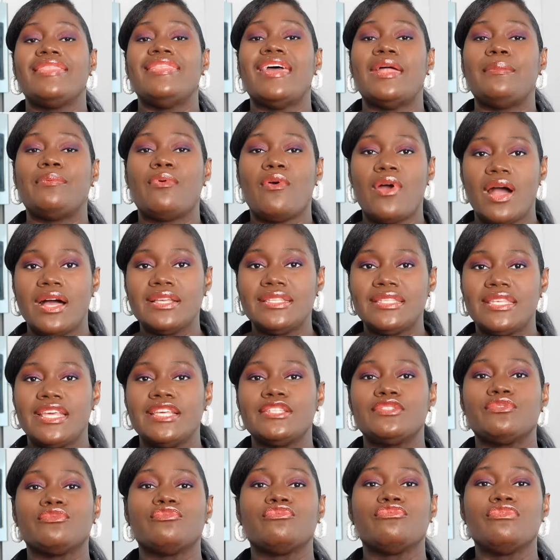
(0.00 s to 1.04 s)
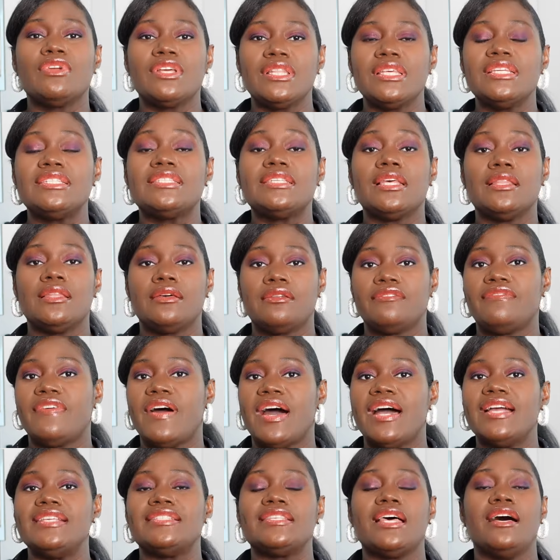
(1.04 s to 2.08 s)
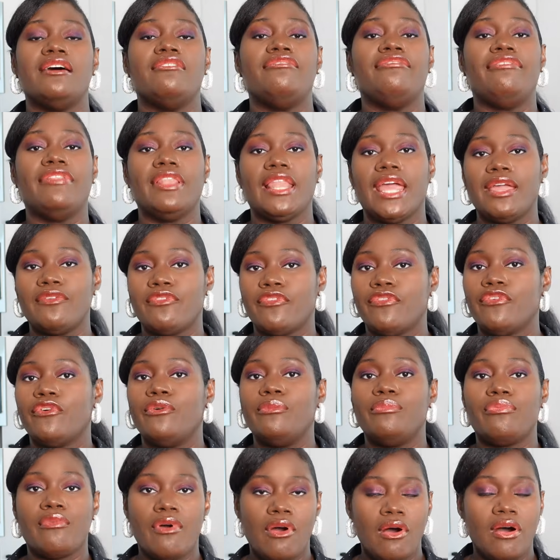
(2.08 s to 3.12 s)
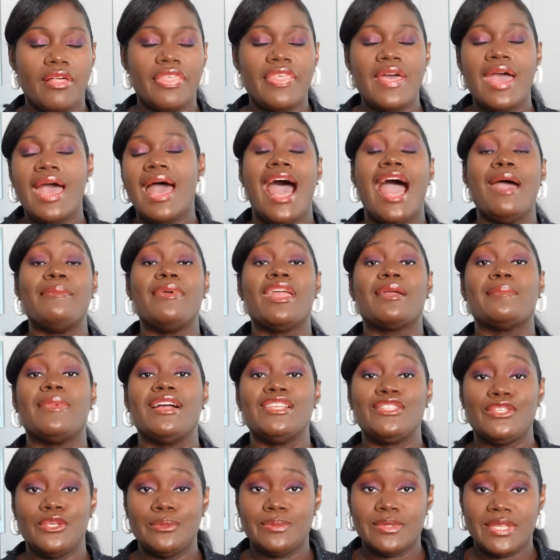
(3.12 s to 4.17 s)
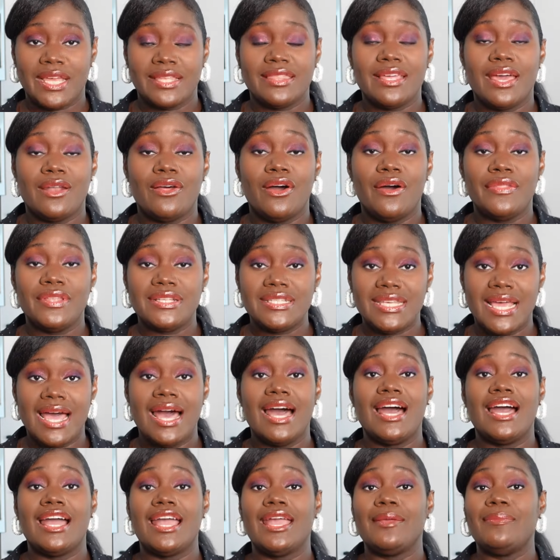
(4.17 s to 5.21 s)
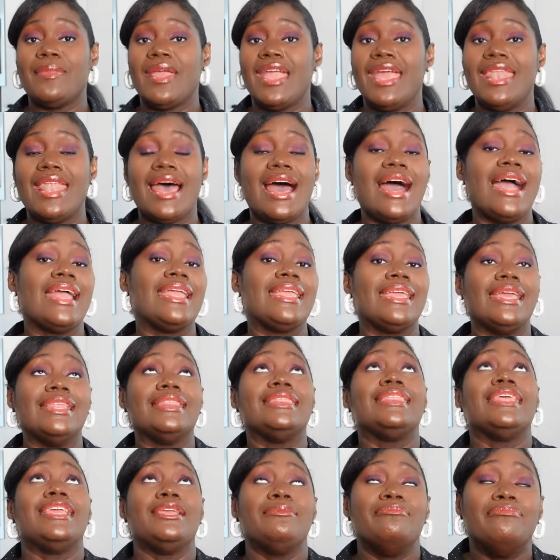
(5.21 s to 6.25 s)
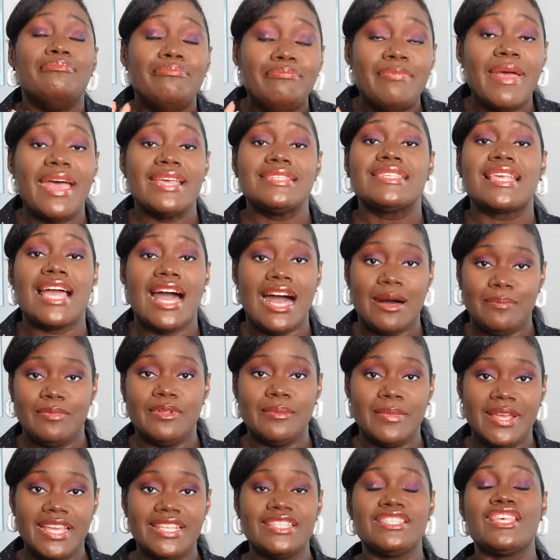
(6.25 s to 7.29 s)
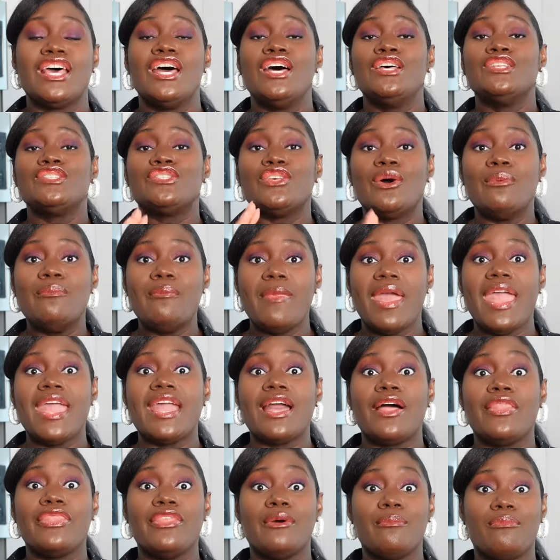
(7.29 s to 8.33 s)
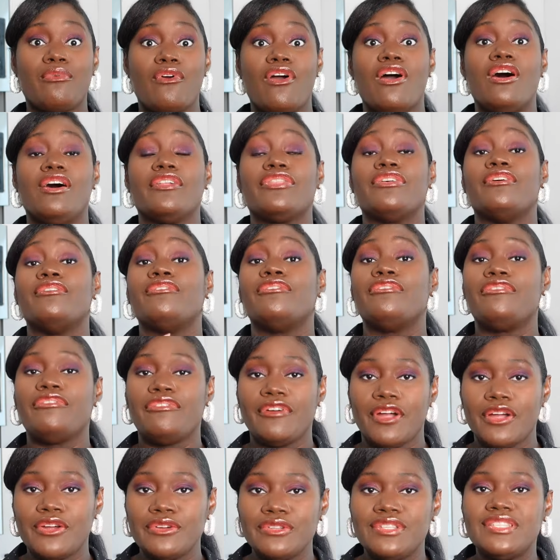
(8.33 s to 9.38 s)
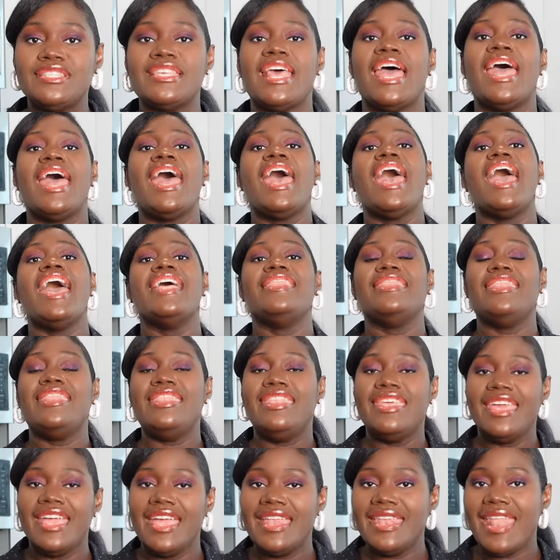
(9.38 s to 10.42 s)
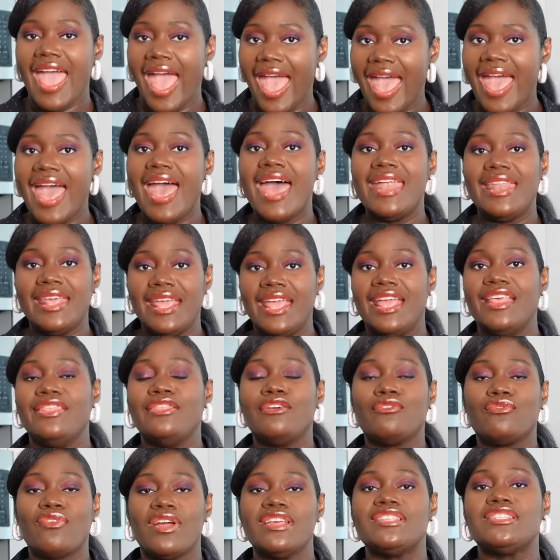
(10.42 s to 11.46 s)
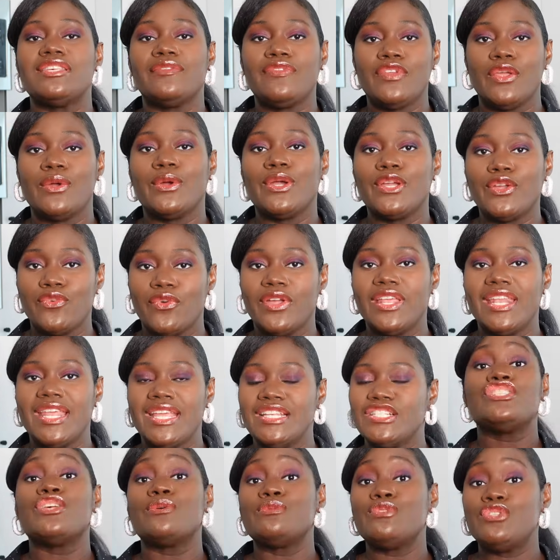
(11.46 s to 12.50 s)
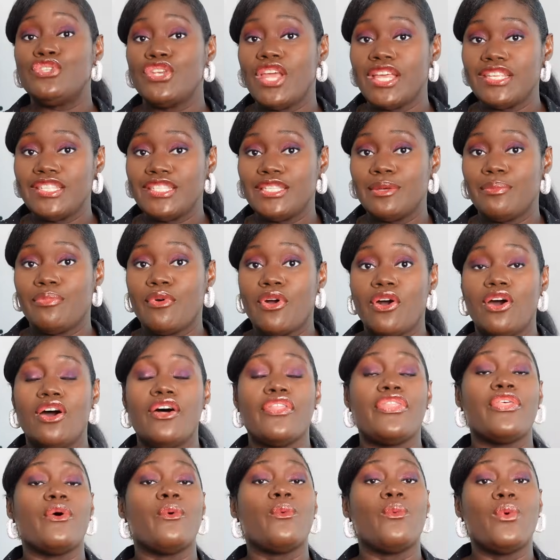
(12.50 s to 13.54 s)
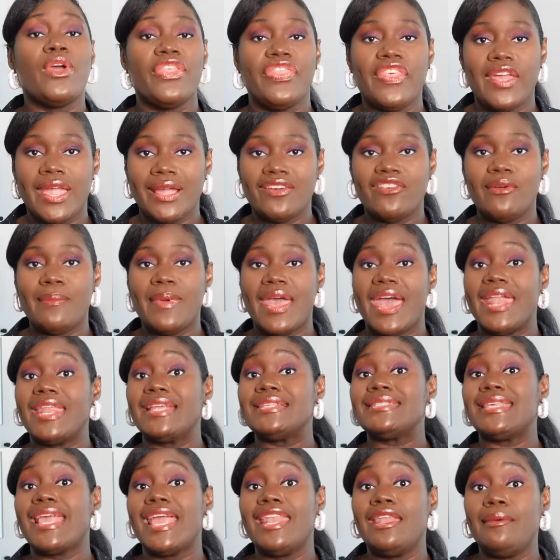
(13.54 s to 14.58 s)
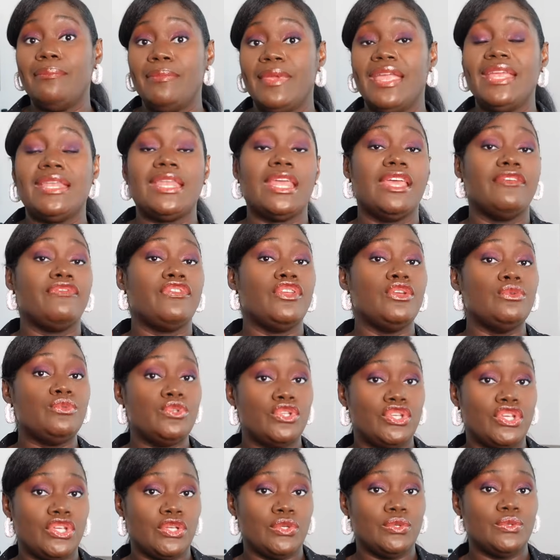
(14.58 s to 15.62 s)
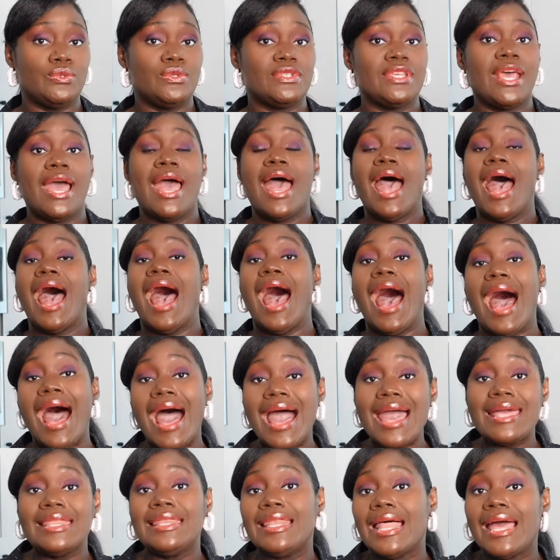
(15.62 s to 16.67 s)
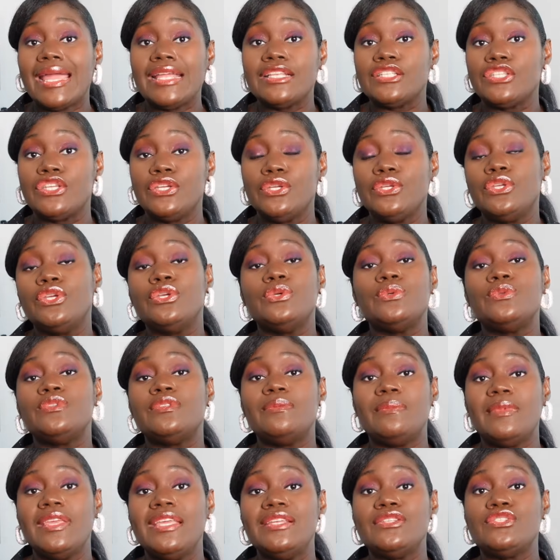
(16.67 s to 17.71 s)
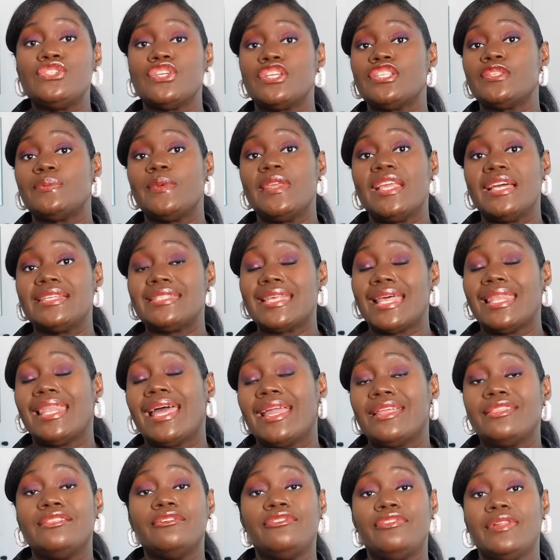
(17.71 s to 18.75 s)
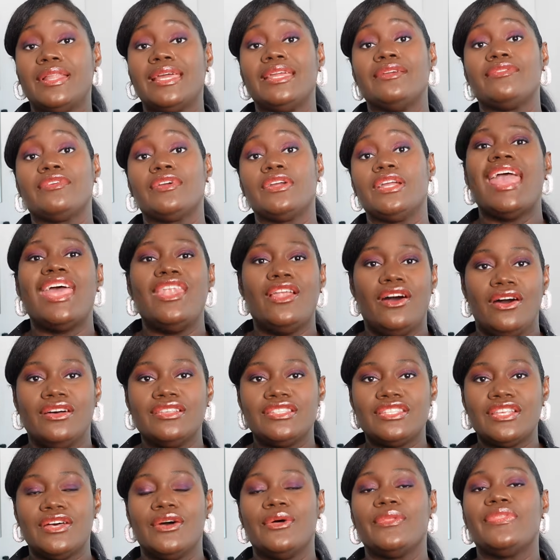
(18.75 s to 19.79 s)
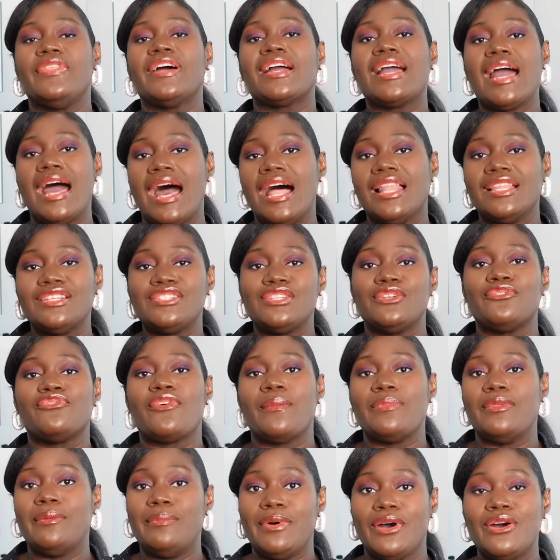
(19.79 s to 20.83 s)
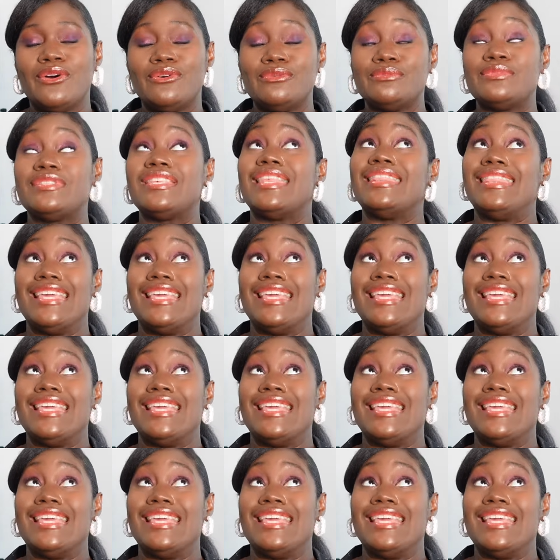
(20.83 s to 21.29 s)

That process really solidifies a flavorful broth. I make my soups like that all the time and I get the best compliments. So make the broth first and then add in the rest of your ingredients. So just the broth with aromatics and a meat if you choose. I like to use meat just because I like the flavor, and also the collagen from the bones.